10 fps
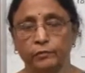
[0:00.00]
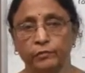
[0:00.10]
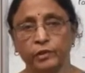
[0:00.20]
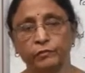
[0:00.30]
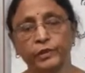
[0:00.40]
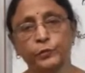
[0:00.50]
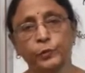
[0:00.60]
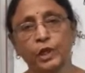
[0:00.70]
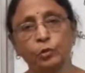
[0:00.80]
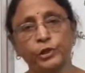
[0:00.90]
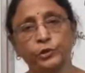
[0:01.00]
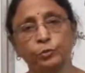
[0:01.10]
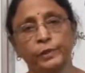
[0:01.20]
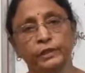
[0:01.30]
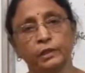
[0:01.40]
with which we are going to
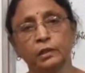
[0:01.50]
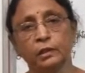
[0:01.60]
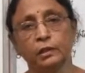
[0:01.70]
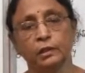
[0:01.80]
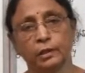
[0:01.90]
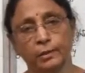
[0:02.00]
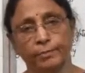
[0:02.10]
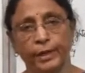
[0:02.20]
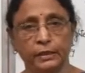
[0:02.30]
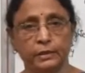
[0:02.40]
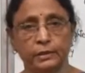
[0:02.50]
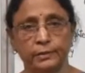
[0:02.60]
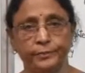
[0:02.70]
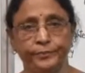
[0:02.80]
make the comparison.